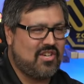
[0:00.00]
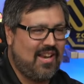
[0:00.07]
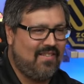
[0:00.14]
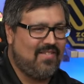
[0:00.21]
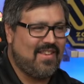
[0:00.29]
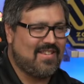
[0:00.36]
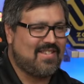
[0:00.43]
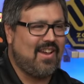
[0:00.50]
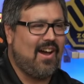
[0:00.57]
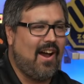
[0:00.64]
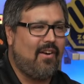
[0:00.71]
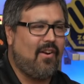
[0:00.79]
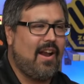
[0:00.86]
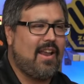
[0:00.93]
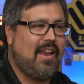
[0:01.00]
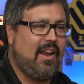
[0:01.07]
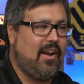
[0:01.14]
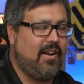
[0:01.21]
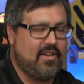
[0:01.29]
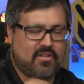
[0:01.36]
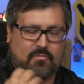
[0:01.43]
in this guy right here,
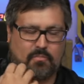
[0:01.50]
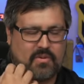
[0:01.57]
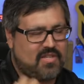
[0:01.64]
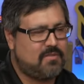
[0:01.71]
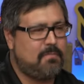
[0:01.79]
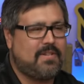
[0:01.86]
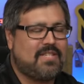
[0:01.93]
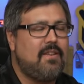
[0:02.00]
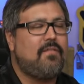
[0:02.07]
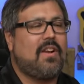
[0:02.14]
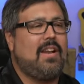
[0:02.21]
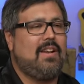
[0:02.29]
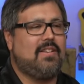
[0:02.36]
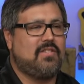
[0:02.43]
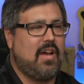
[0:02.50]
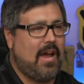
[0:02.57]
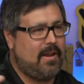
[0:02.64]
and it's specifically designed